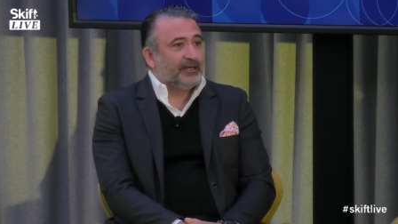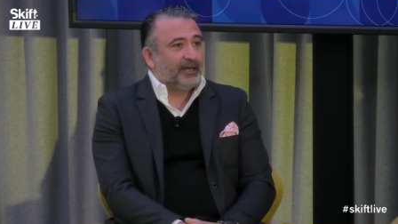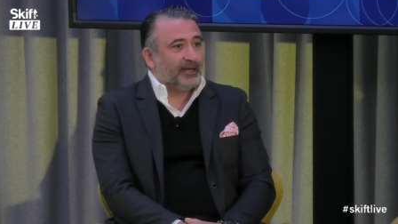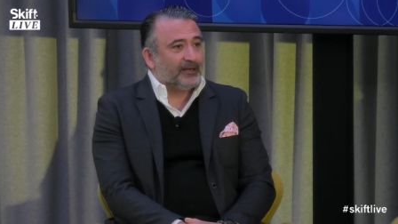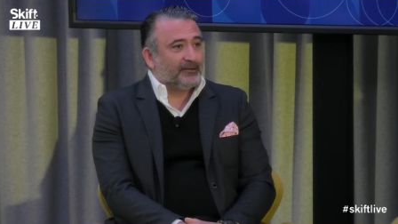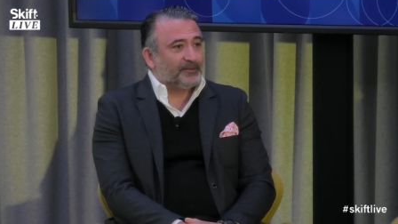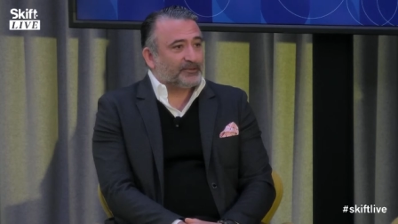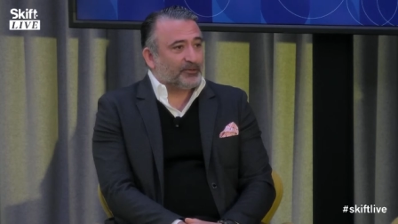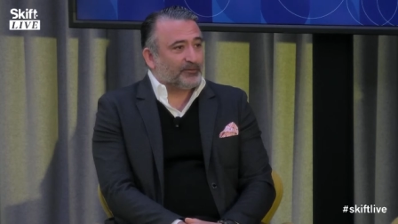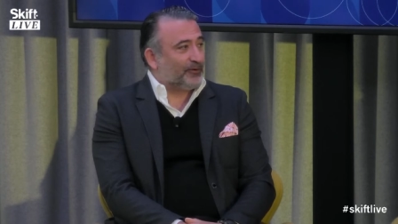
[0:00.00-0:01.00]
Uh, it was a
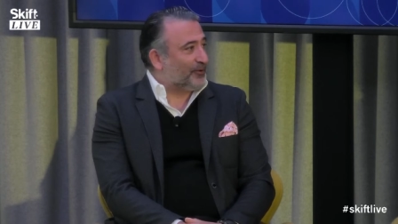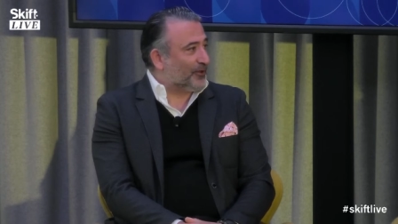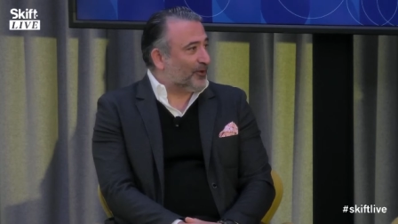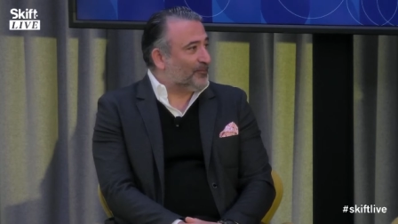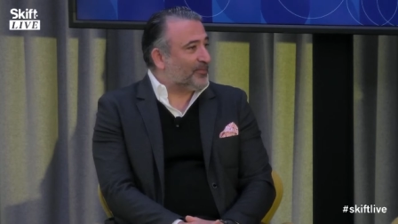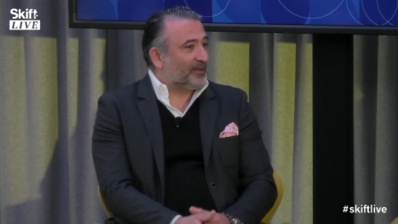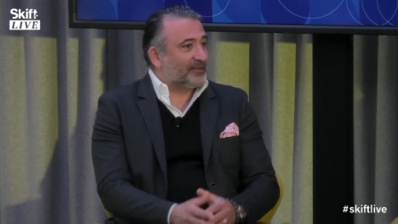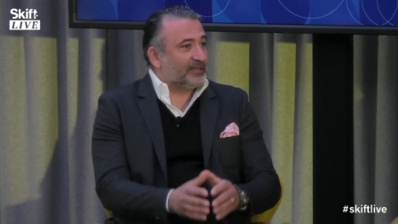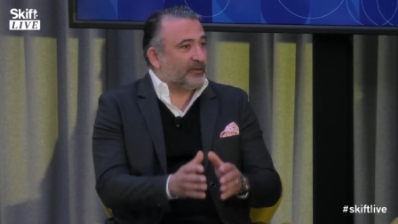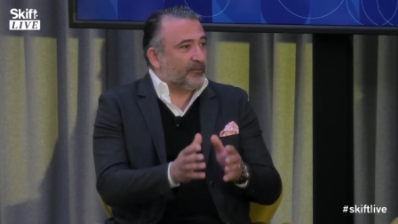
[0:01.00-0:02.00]
portfolio,
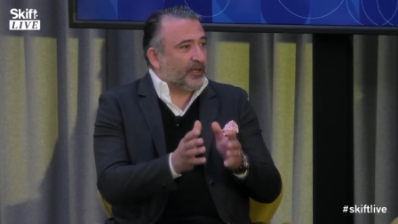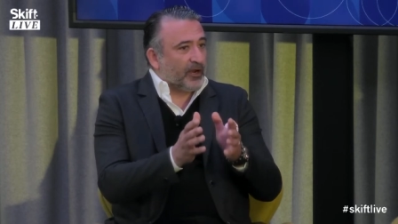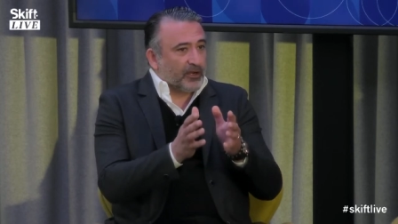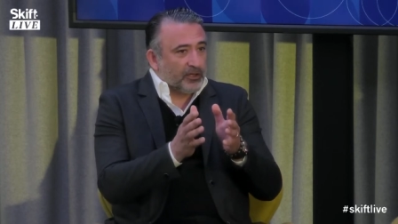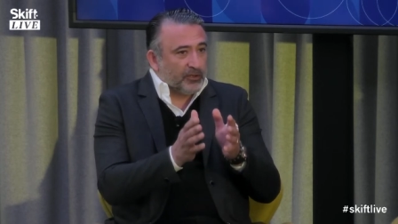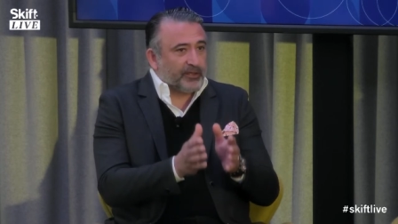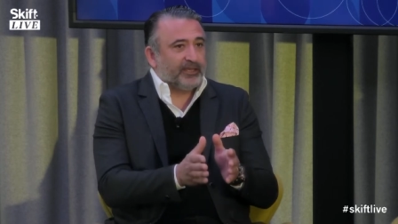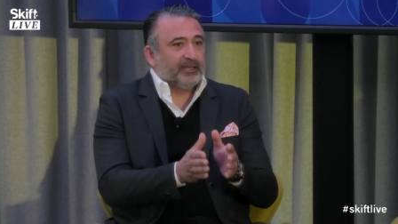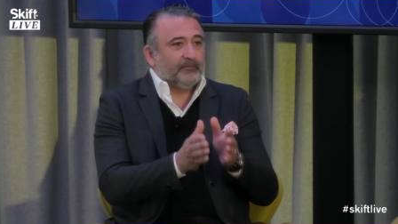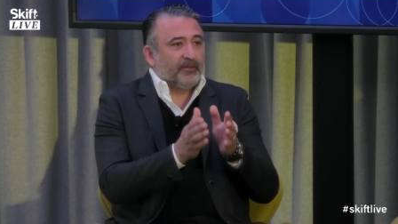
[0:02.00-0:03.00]
but we are
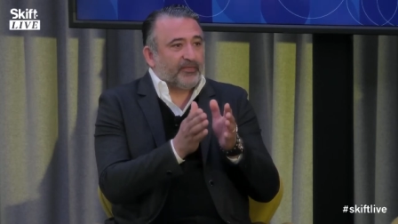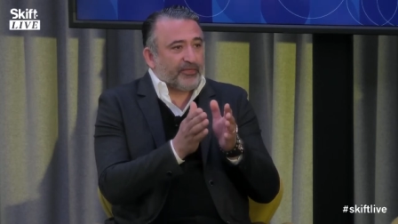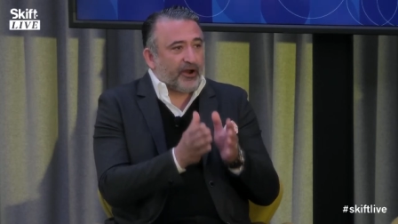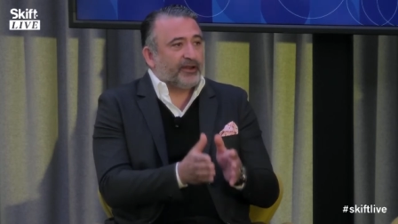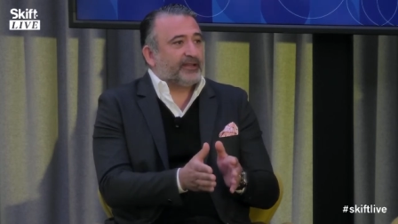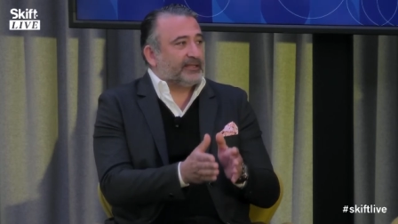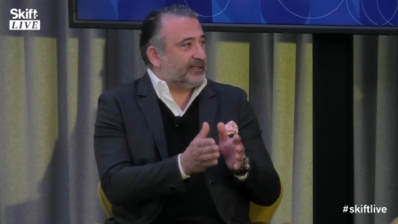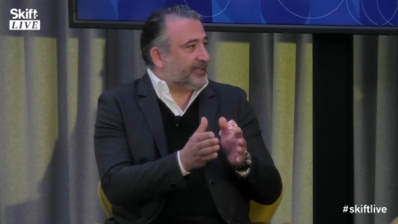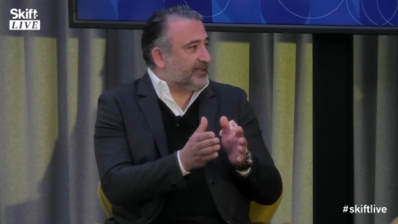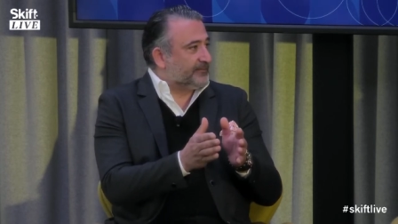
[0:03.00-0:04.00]
looking methodically